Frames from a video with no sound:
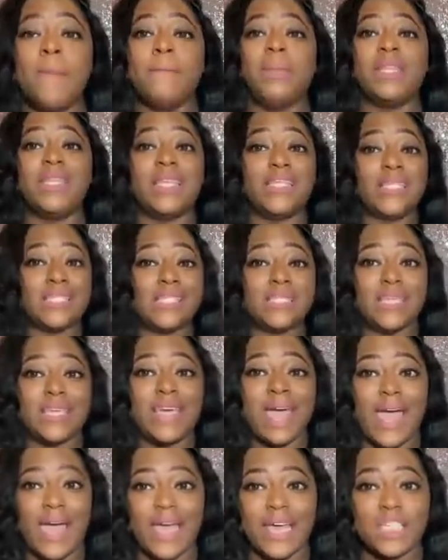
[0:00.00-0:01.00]
But this is the
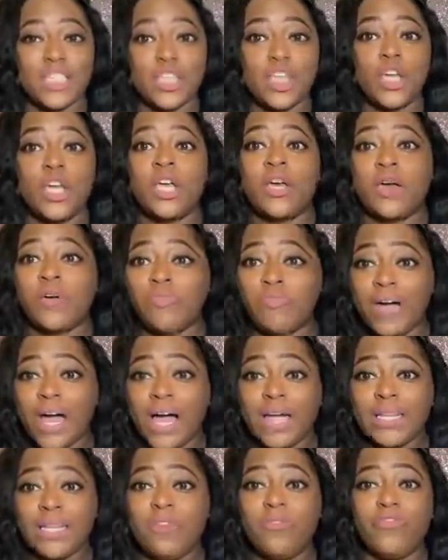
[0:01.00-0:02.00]
catch.
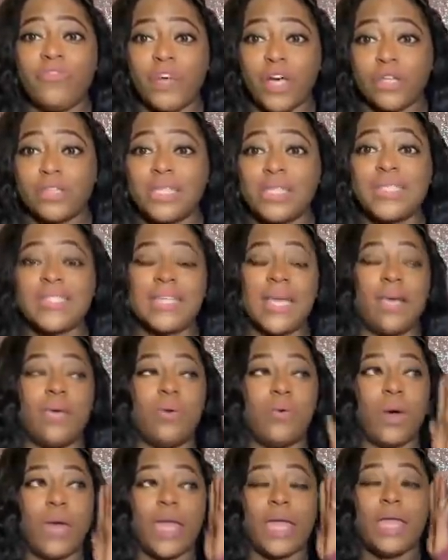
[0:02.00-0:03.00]
Kafani felt the
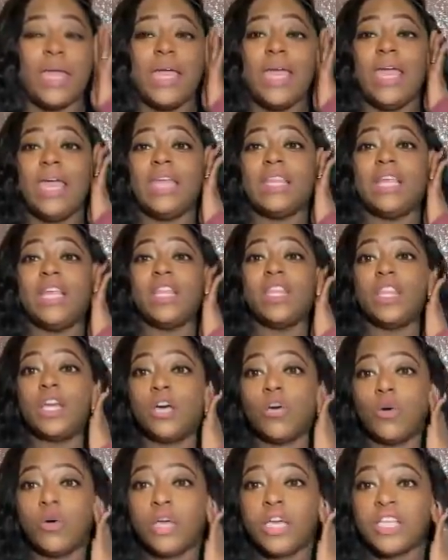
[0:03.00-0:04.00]
same way. And the
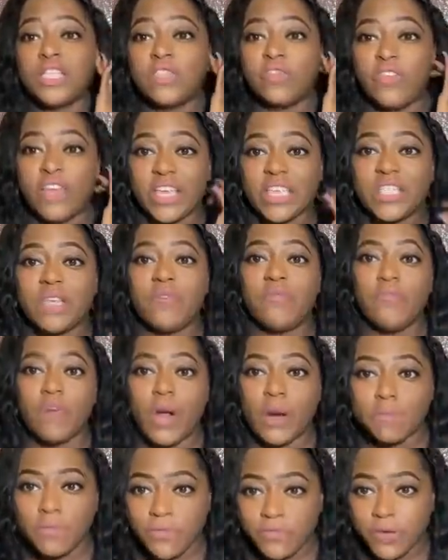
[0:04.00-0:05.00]
look on his face
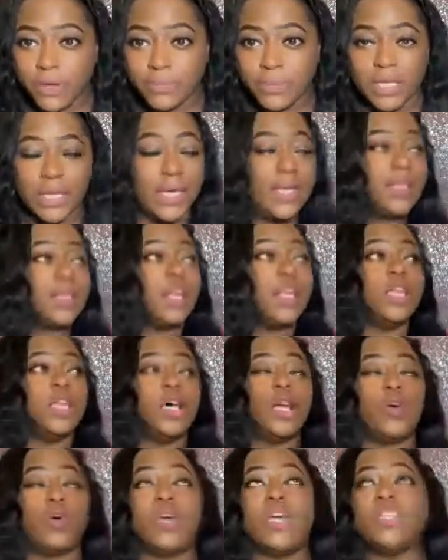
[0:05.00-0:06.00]
confirmed it for me. The
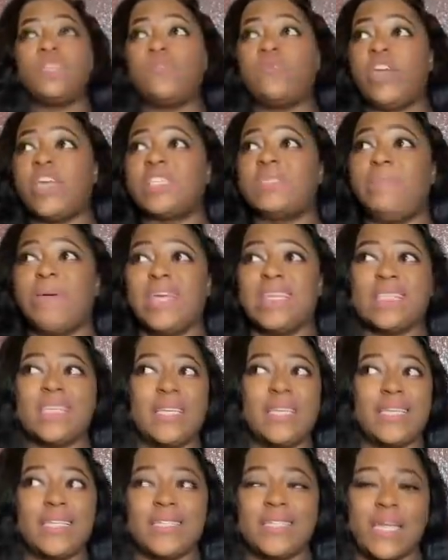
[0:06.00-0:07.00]
look on his face
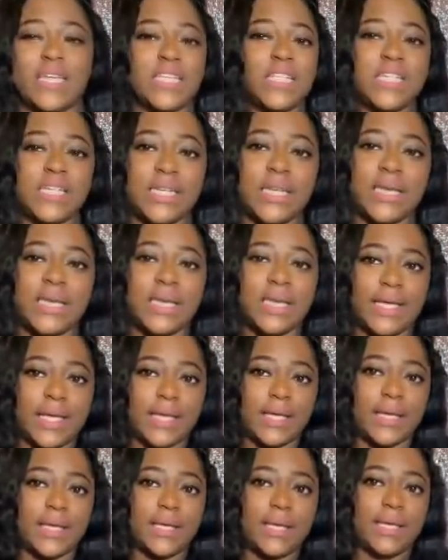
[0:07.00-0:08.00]
basically said she didn't get
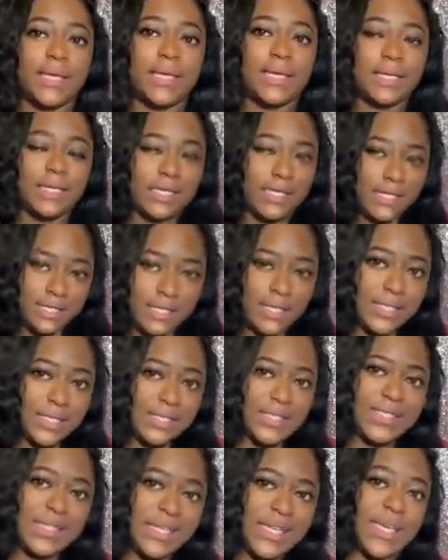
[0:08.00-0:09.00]
it.
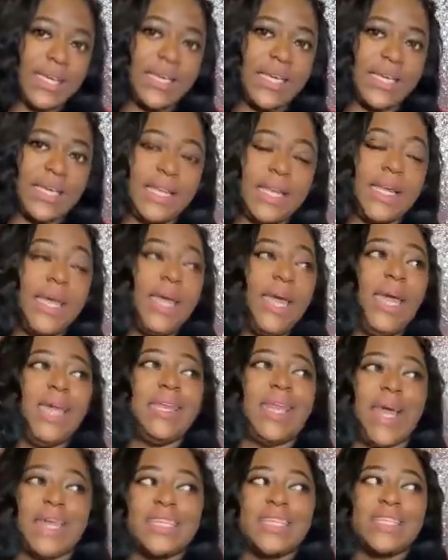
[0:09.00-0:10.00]
She didn't get it.
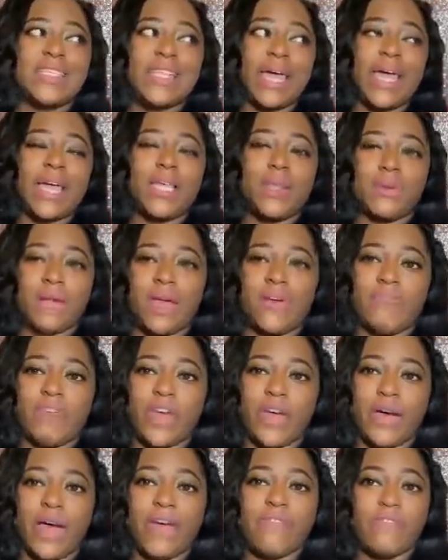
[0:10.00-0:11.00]
And that's exactly what I
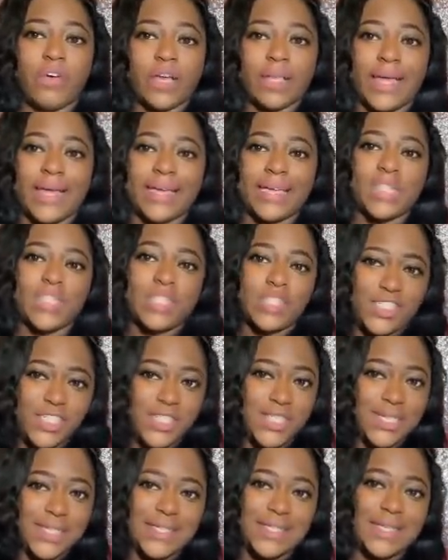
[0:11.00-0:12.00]
felt. I felt like
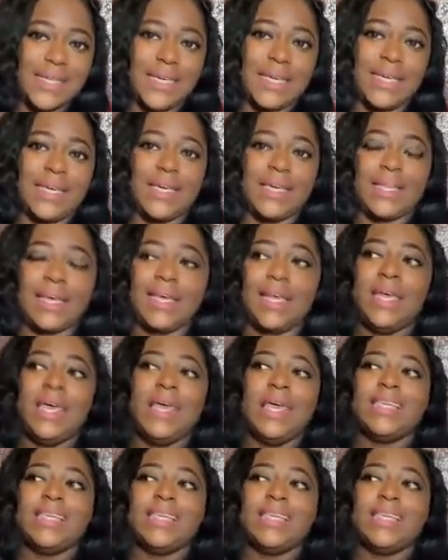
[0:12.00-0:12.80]
she just didn't get it.